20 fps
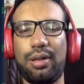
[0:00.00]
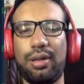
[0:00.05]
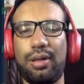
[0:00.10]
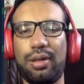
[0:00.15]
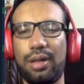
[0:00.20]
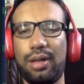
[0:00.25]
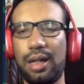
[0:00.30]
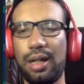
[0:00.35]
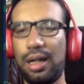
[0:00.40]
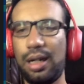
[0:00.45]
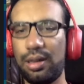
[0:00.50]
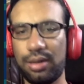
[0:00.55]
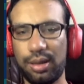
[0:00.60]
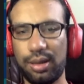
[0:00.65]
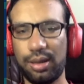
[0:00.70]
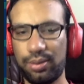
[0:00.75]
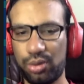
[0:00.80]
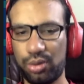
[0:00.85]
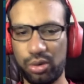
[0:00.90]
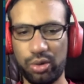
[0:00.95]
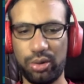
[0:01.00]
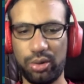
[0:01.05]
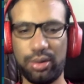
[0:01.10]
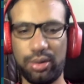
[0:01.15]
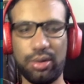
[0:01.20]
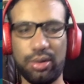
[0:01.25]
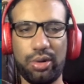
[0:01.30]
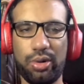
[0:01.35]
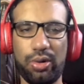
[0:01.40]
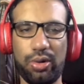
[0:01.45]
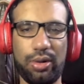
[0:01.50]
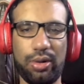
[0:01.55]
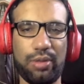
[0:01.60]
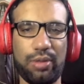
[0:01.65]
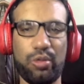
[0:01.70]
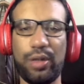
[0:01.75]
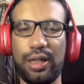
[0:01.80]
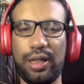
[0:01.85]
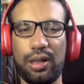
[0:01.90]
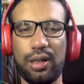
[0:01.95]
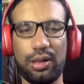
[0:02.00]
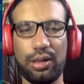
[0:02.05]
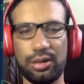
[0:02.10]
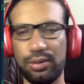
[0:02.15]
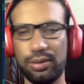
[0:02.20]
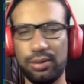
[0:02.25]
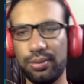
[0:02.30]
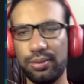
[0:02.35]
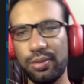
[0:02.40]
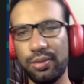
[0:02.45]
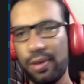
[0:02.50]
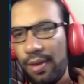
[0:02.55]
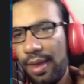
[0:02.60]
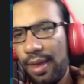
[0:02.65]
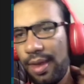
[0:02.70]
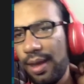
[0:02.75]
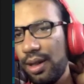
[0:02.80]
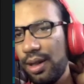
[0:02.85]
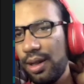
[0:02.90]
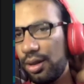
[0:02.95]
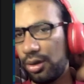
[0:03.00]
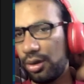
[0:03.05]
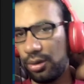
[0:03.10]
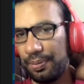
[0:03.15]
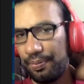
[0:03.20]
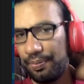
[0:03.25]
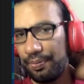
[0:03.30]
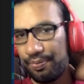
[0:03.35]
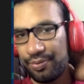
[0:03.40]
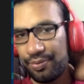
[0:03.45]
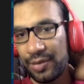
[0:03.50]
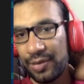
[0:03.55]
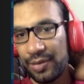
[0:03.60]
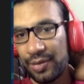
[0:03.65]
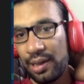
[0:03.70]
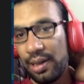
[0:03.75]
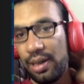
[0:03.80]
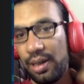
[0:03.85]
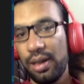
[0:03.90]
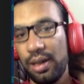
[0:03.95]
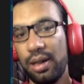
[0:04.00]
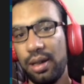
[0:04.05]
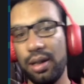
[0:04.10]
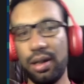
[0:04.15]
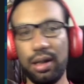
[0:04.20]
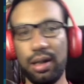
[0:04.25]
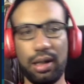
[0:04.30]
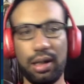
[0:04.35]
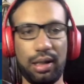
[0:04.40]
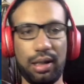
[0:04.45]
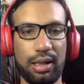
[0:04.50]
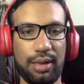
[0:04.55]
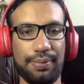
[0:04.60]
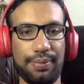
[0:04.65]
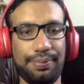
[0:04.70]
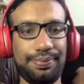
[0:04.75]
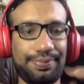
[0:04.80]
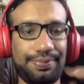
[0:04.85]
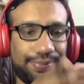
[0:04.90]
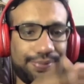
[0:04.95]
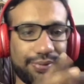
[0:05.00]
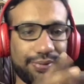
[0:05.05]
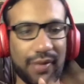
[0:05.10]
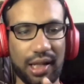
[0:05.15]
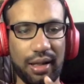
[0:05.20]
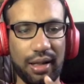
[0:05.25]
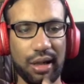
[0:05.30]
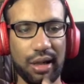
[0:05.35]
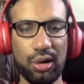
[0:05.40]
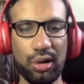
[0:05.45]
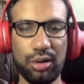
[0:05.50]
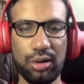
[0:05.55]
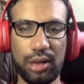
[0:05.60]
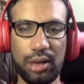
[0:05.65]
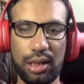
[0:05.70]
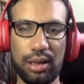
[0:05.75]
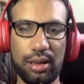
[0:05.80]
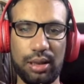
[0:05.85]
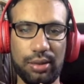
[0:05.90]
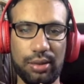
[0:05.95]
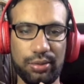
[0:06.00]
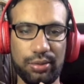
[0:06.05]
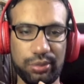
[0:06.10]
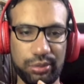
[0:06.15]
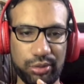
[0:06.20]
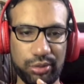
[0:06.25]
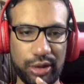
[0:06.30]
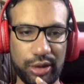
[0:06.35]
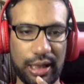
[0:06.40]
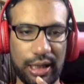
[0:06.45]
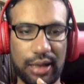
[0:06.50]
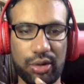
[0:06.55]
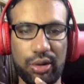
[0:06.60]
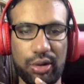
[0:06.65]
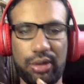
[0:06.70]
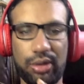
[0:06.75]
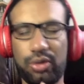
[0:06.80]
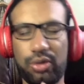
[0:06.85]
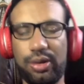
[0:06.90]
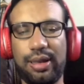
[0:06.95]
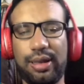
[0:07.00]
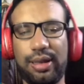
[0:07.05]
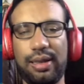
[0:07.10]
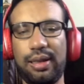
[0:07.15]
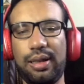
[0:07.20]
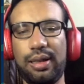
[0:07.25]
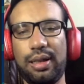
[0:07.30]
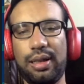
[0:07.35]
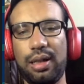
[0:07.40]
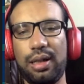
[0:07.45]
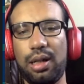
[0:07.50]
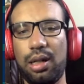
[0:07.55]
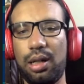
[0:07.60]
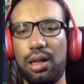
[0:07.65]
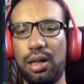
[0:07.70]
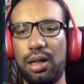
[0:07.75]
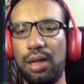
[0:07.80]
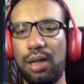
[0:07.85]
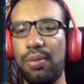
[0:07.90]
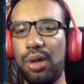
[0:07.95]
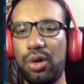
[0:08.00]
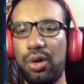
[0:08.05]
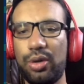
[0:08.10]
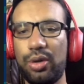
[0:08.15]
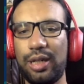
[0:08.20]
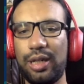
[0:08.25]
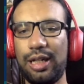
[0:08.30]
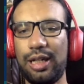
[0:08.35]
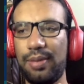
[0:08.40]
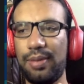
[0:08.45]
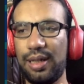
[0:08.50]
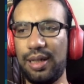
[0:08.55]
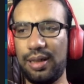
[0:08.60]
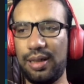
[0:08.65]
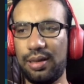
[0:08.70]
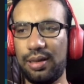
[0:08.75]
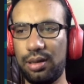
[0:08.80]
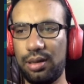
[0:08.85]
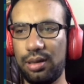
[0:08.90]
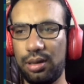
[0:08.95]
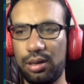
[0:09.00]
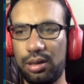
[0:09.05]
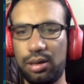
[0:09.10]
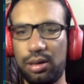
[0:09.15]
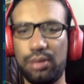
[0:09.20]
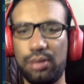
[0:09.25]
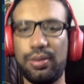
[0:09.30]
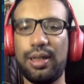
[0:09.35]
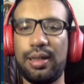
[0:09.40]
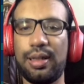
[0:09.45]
to 70 lines of code. So it's very awesome. So um, Now we are going to see about animate